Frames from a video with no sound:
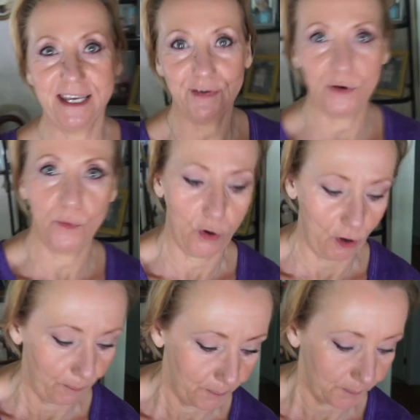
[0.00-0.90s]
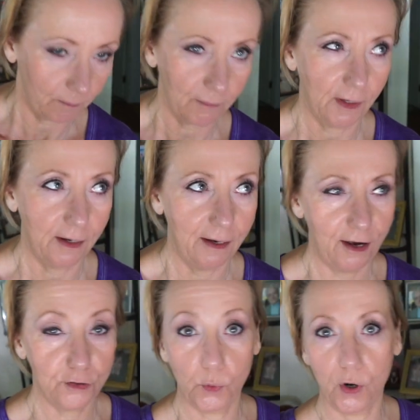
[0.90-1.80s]
give it a whirl,
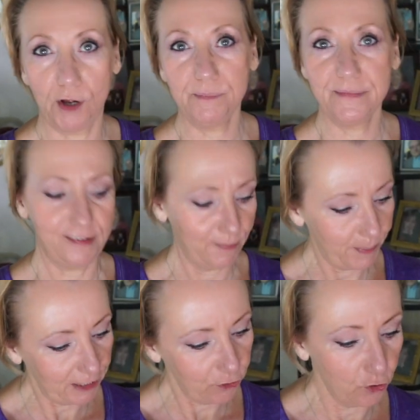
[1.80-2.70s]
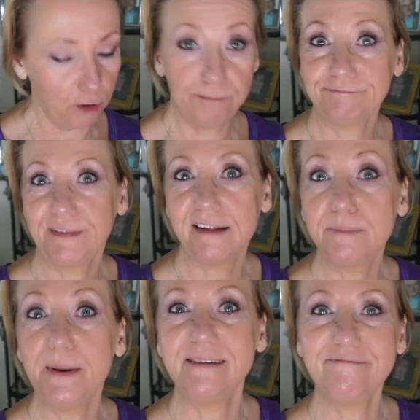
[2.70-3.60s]
a twirl, spin and curl, a
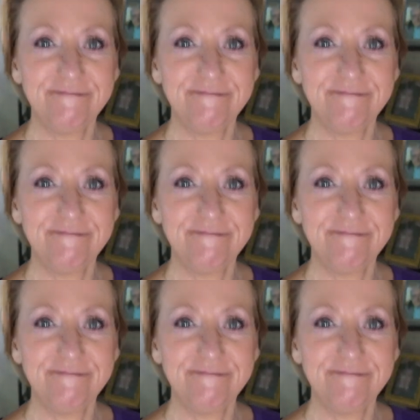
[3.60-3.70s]
spin.